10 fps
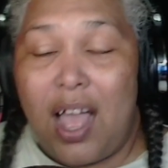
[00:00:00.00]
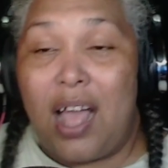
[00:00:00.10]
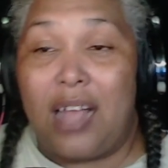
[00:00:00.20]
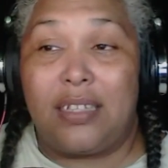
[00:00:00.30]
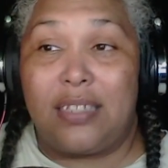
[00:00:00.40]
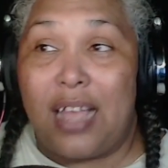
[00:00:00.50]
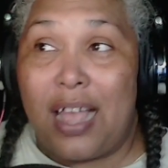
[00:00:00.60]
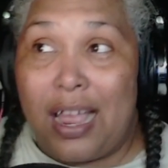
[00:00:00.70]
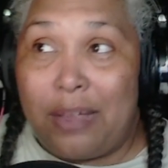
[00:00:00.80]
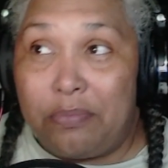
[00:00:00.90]
And
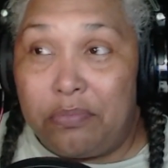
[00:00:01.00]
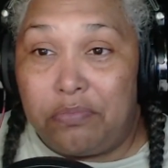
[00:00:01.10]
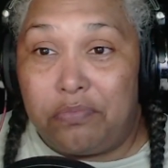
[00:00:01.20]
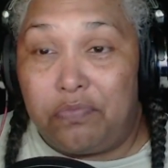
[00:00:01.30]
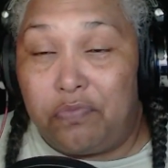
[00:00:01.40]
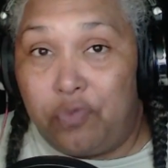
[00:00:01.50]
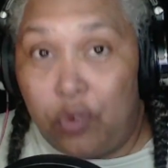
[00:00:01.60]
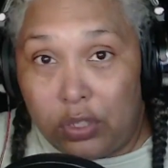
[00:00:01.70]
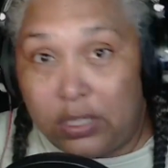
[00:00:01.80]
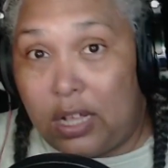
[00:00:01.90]
I
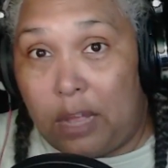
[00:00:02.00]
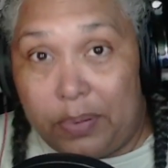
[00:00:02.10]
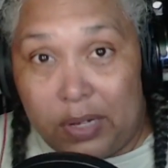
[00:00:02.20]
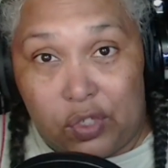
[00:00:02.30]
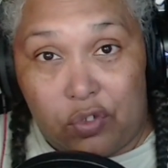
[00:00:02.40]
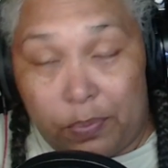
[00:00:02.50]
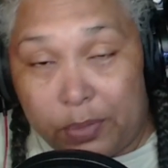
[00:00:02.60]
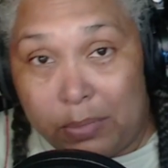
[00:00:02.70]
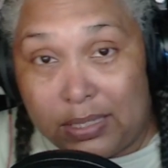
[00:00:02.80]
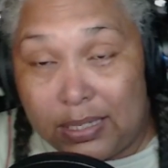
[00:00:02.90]
wrote a couple of
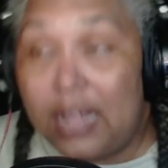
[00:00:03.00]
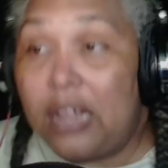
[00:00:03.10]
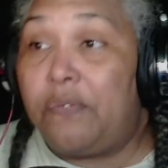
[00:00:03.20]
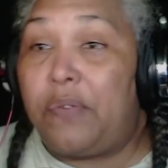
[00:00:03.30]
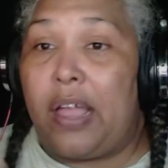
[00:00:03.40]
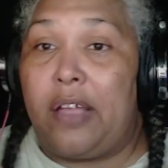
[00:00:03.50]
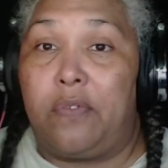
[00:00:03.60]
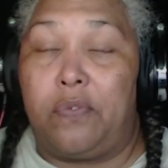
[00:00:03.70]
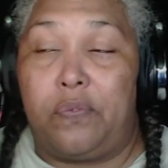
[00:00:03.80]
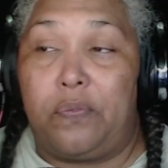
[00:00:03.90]
scripts myself. I
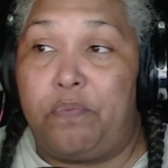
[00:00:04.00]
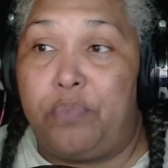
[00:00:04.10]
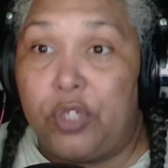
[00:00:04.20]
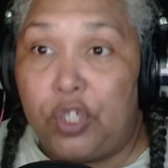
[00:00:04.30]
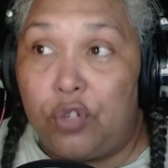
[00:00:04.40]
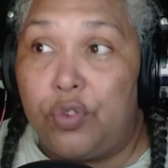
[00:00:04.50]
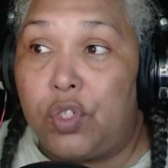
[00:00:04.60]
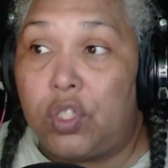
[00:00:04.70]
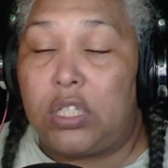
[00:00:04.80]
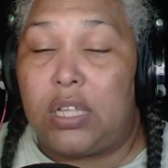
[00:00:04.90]
have
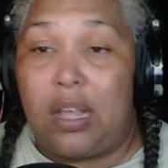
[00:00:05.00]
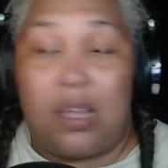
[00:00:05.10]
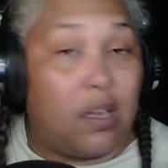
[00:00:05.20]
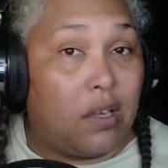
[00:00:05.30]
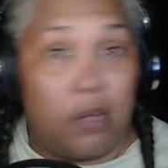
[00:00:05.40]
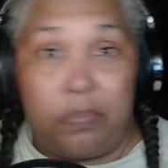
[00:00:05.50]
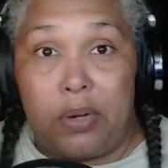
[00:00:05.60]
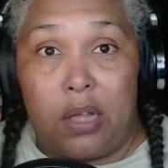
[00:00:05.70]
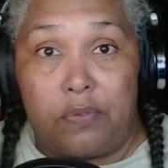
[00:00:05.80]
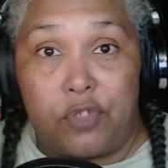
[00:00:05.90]
produced a
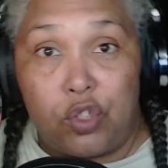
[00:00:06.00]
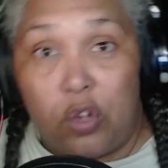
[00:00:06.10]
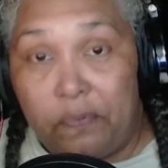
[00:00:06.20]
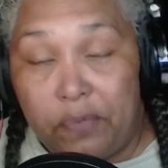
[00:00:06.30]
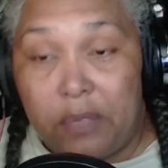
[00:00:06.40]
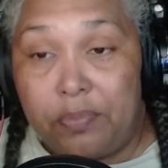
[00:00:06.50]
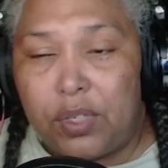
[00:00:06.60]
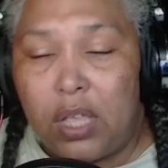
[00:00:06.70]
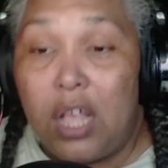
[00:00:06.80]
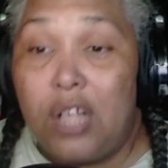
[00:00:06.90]
couple of short
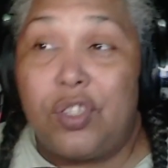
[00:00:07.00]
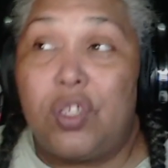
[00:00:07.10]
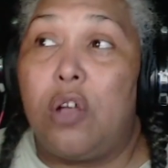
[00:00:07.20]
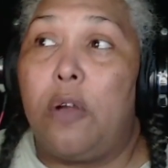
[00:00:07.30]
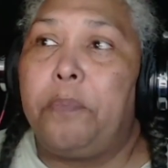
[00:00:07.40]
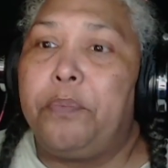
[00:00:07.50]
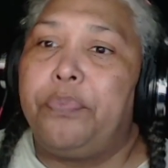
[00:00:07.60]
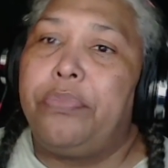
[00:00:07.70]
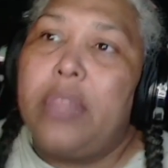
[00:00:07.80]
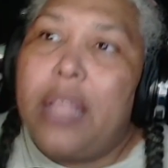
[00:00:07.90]
films. So
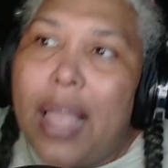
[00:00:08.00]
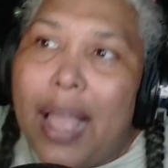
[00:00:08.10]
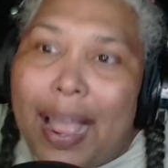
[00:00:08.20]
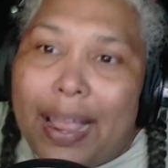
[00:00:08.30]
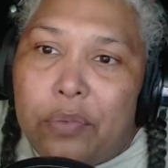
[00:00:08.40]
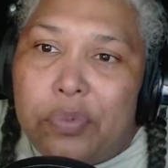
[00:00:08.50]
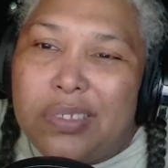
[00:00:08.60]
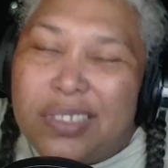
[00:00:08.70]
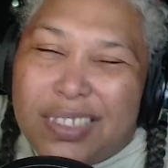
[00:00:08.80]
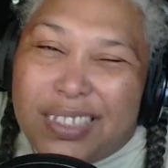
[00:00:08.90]
I
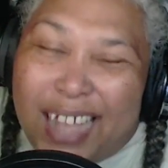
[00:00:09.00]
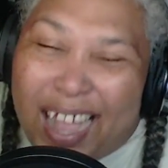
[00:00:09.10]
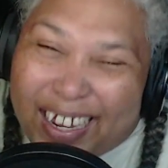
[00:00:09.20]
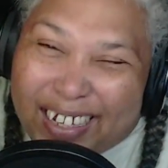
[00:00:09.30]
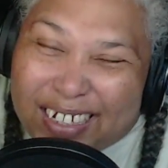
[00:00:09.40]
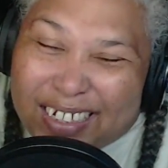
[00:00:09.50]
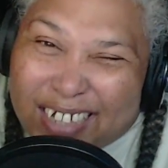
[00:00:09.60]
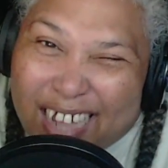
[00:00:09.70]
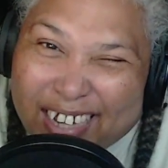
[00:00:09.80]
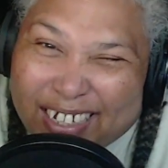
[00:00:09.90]
would
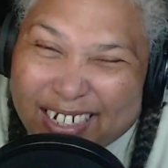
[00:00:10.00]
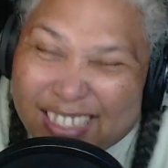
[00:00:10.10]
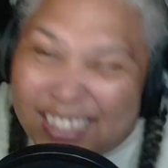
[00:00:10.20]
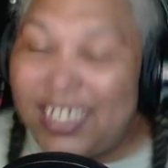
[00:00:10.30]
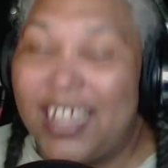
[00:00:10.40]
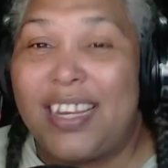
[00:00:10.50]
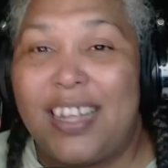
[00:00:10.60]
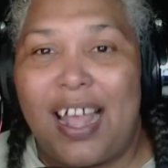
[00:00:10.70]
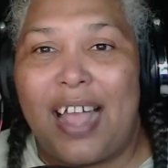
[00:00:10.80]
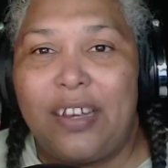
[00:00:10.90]
kind of say
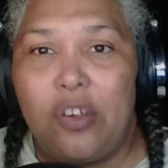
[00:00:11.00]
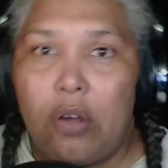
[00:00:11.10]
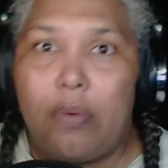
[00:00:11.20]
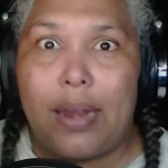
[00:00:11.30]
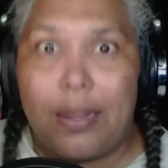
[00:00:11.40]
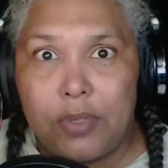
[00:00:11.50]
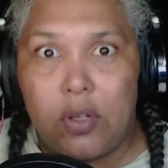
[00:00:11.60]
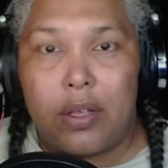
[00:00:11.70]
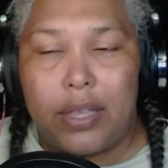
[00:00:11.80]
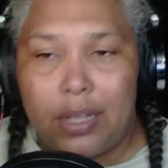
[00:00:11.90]
that I know what I'm
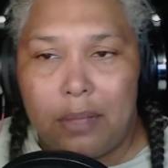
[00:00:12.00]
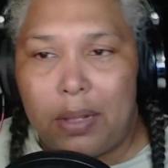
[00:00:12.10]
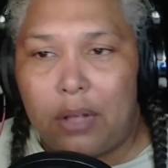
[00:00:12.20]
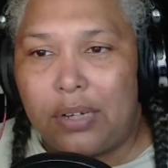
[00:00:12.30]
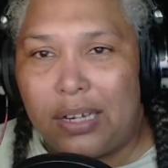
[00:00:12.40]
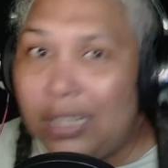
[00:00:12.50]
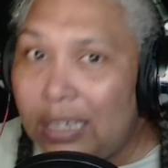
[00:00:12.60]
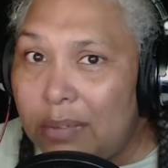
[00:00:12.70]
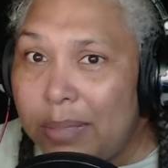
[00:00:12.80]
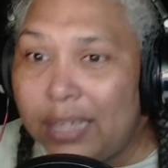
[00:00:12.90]
talking about a
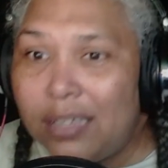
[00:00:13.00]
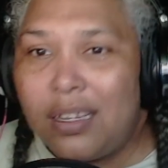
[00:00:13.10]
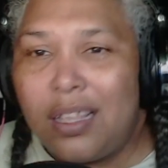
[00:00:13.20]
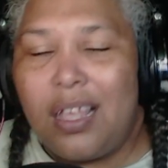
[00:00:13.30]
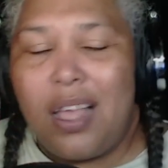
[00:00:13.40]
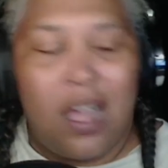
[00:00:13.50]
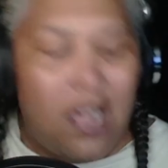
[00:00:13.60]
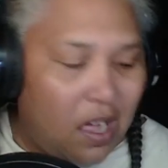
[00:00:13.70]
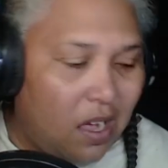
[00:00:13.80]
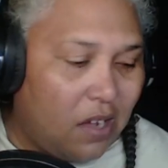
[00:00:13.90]
little
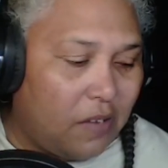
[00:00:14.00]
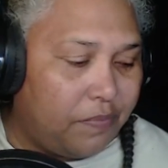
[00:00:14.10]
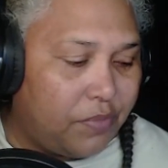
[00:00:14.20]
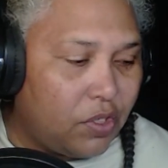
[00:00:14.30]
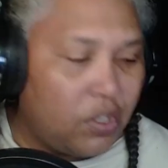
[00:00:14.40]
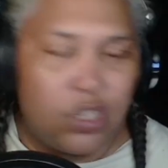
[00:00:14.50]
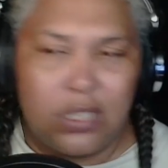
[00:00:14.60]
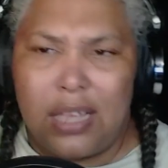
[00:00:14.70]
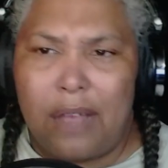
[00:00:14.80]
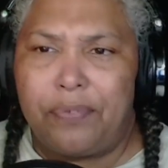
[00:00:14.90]
bit. So you
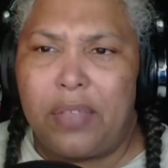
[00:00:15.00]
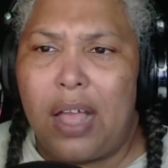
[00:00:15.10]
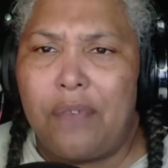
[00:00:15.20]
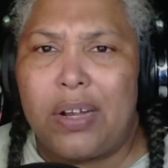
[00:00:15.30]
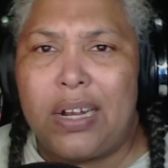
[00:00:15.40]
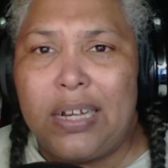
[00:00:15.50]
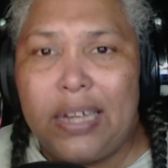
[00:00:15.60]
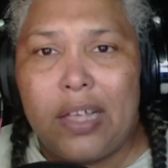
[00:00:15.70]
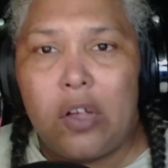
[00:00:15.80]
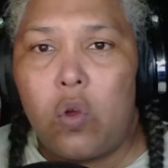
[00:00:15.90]
just have to have a
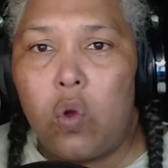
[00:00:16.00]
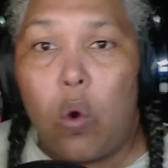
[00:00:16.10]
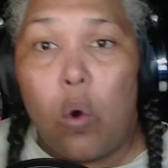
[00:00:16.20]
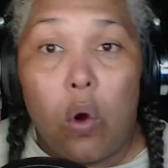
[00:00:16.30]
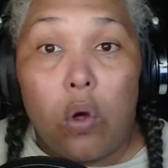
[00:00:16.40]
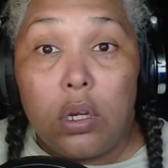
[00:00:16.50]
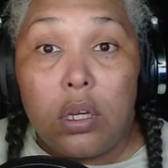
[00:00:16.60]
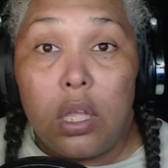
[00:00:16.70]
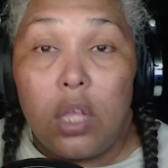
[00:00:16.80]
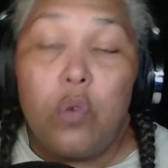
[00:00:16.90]
clear goal
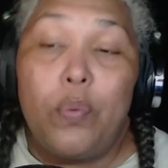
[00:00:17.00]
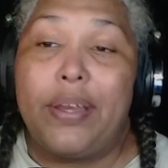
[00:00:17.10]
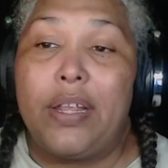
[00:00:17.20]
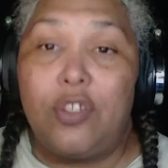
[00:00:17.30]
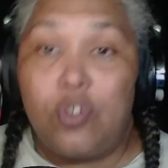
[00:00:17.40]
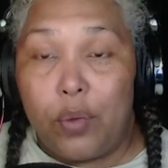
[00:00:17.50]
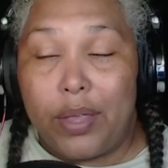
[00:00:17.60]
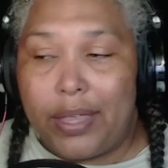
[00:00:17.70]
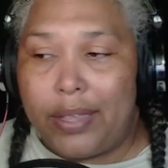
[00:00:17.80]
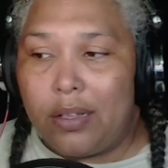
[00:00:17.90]
when you're
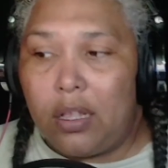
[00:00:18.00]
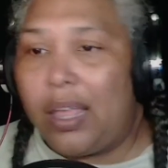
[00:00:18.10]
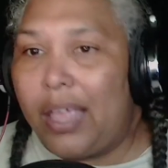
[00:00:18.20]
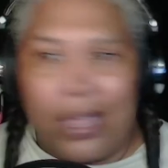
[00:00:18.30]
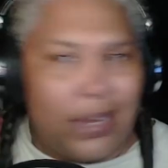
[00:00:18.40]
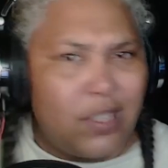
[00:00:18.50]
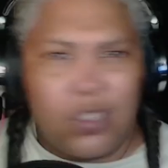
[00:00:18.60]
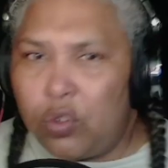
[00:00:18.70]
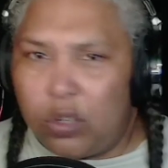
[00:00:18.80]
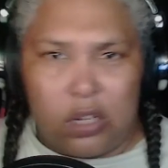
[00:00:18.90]
doing any
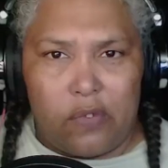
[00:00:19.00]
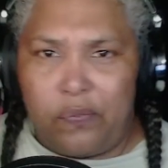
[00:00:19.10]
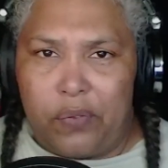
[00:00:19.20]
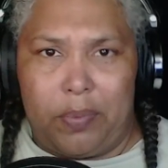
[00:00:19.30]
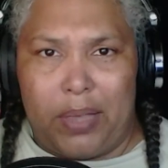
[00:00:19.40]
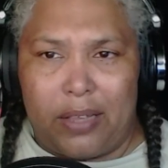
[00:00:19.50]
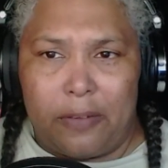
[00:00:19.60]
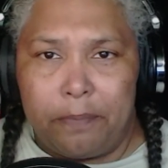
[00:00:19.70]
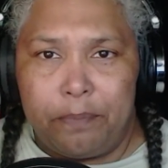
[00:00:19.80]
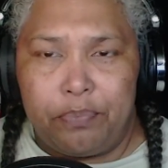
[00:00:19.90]
sort of filming.
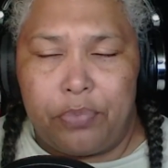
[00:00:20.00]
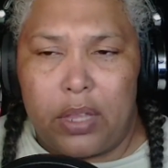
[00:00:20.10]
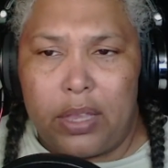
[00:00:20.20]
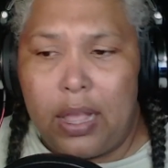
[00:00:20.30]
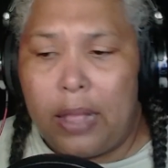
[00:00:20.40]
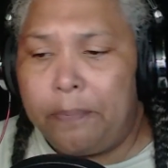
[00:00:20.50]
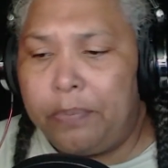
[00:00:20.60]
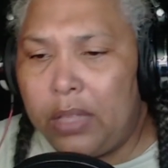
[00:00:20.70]
Yeah.